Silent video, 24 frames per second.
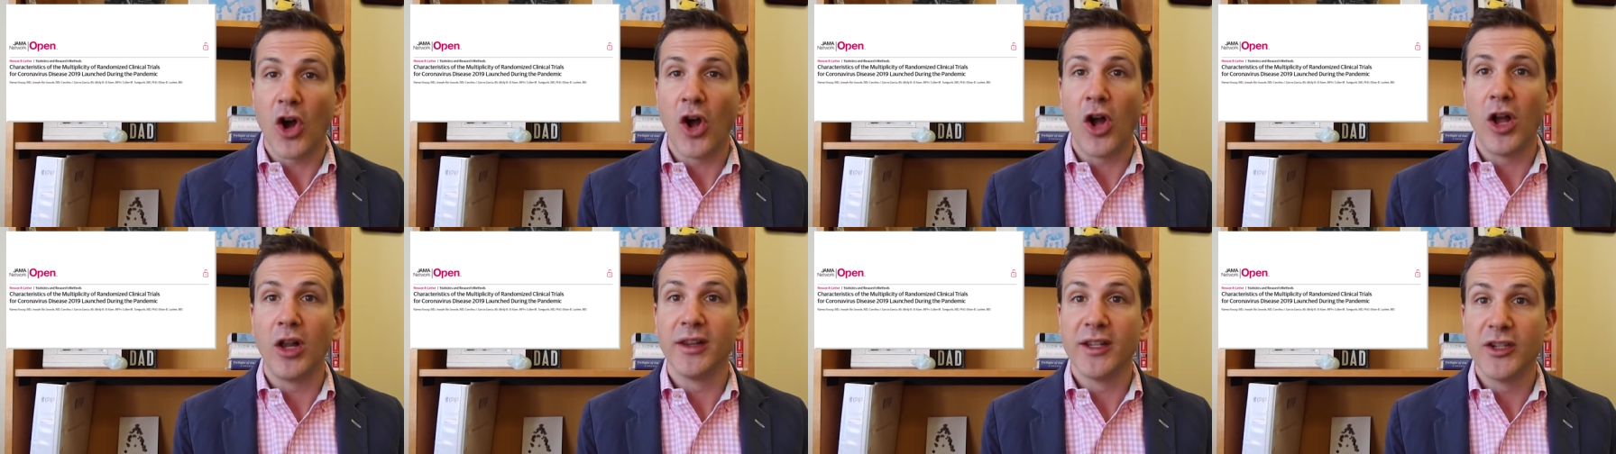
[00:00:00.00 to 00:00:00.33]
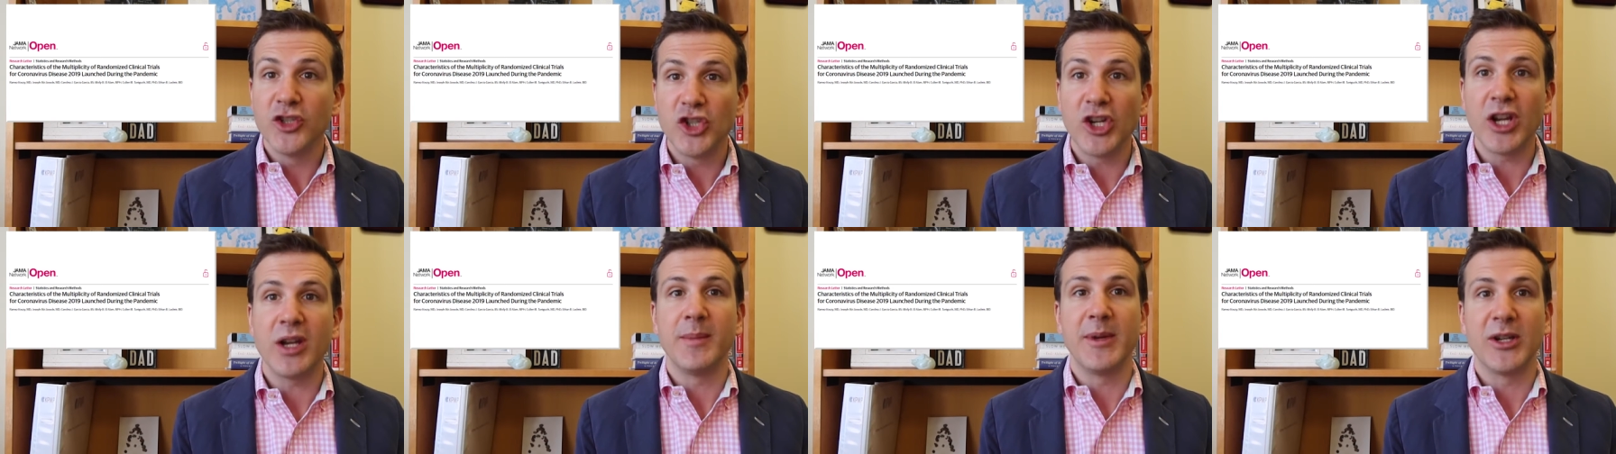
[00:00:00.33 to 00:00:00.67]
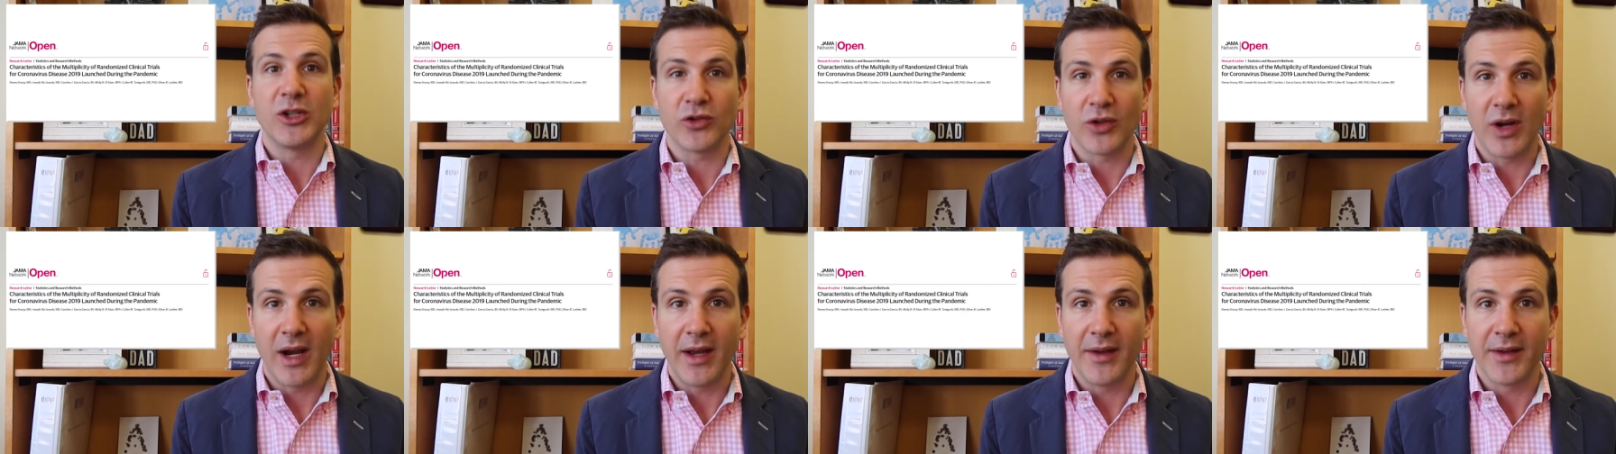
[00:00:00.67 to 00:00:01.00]
all
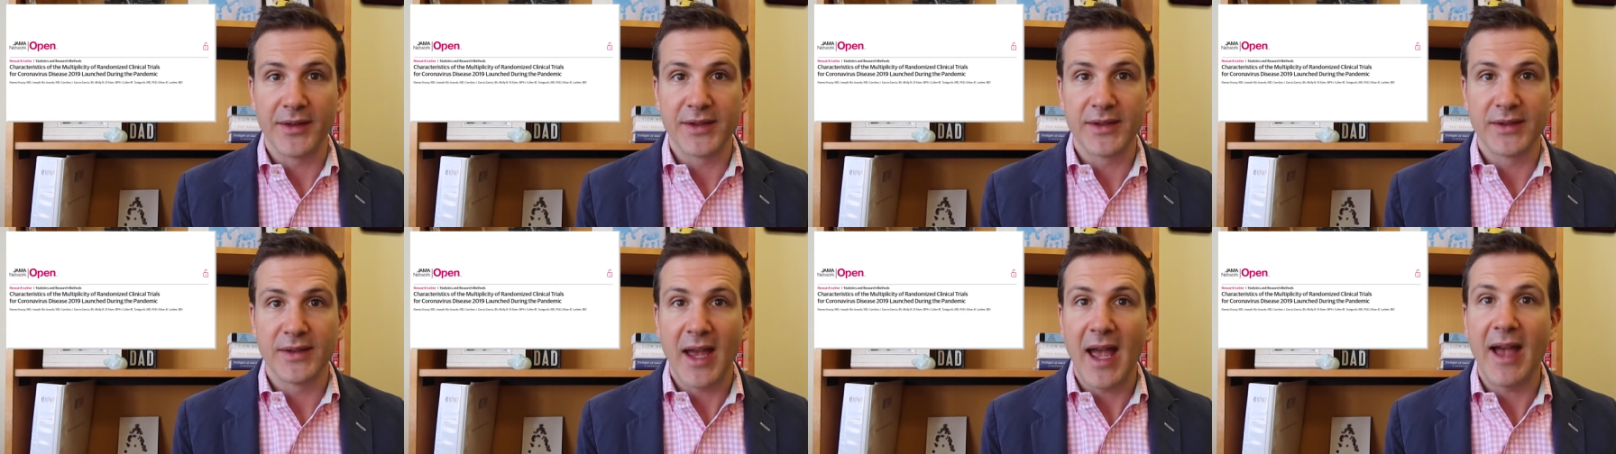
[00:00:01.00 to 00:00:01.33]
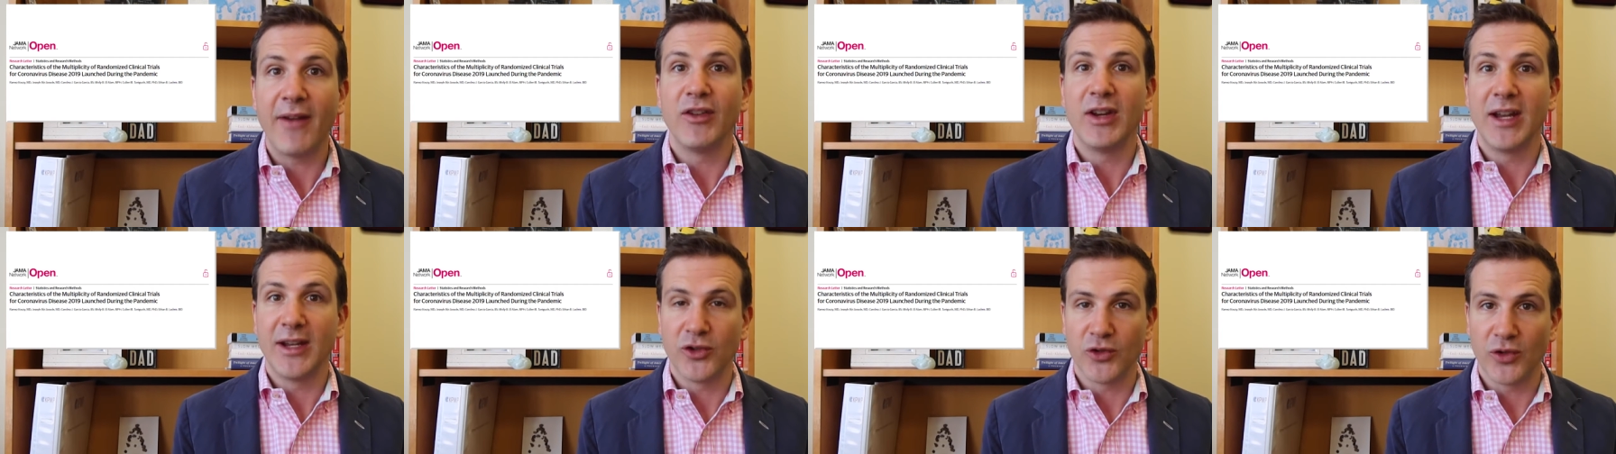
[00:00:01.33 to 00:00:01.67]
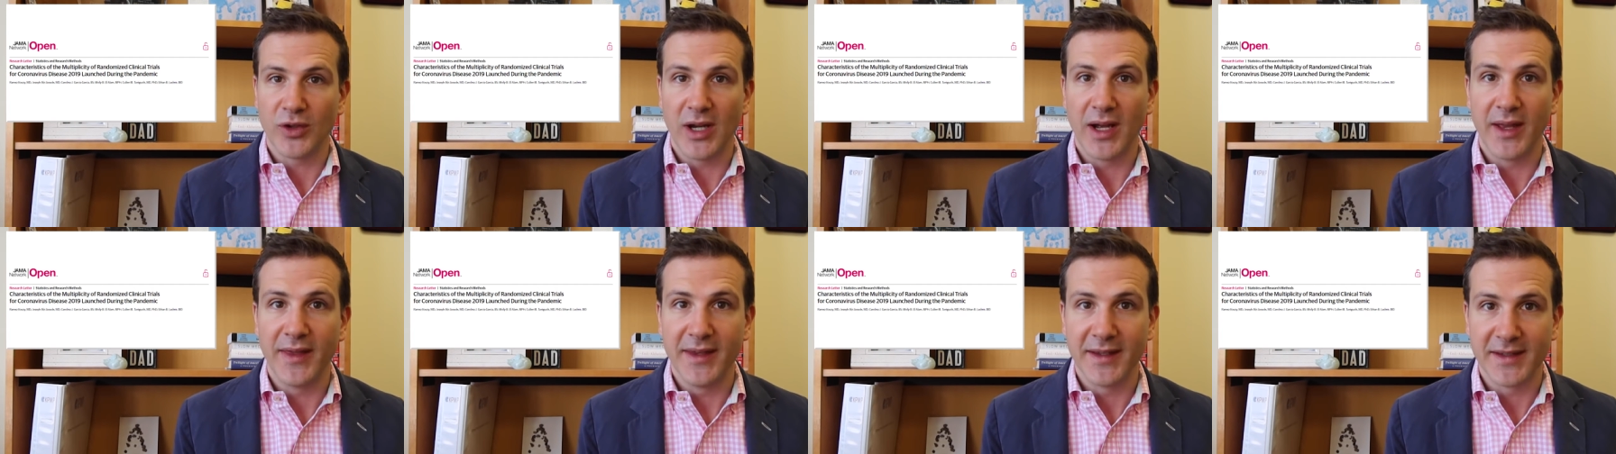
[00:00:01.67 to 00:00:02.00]
legitimate trials have an
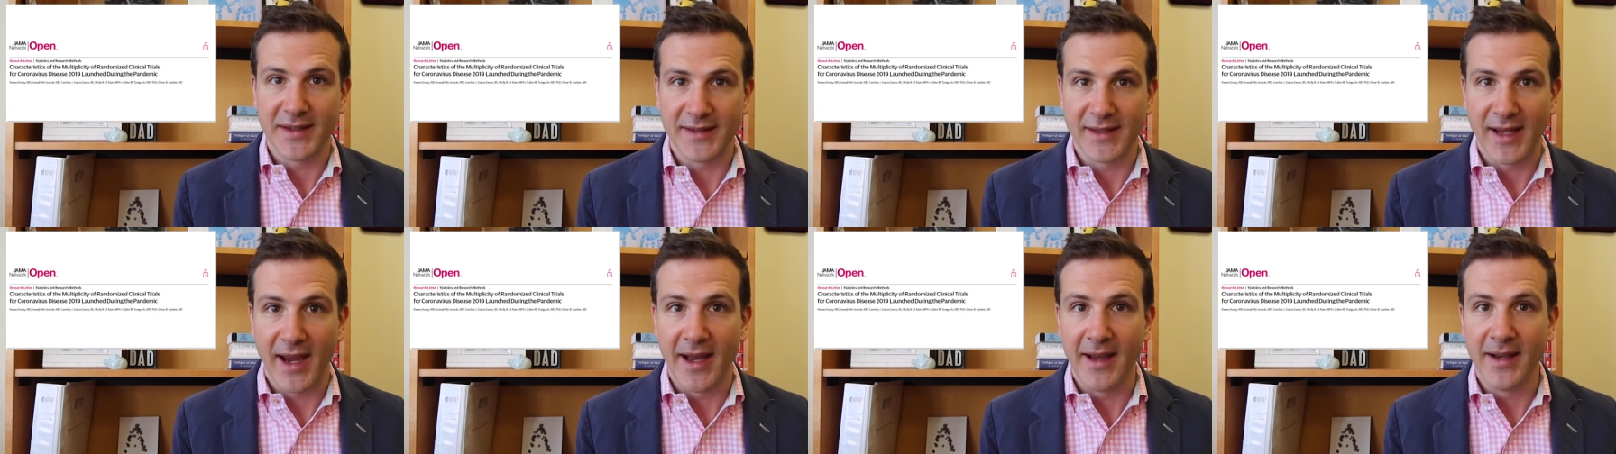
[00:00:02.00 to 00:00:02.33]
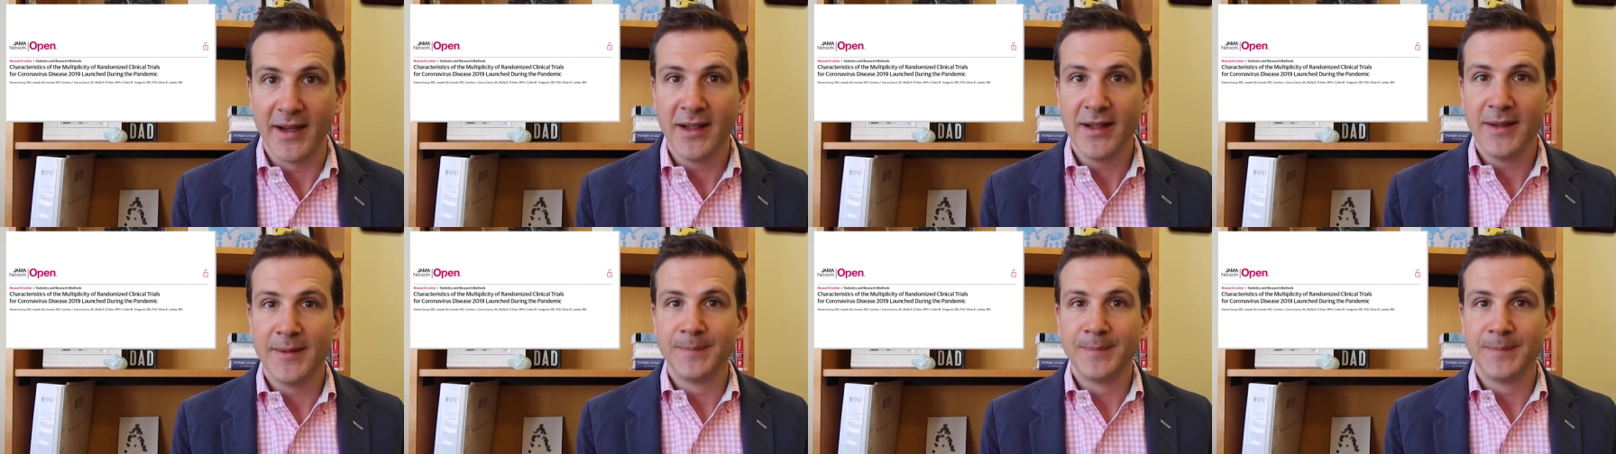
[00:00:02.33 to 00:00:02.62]
entry on this site.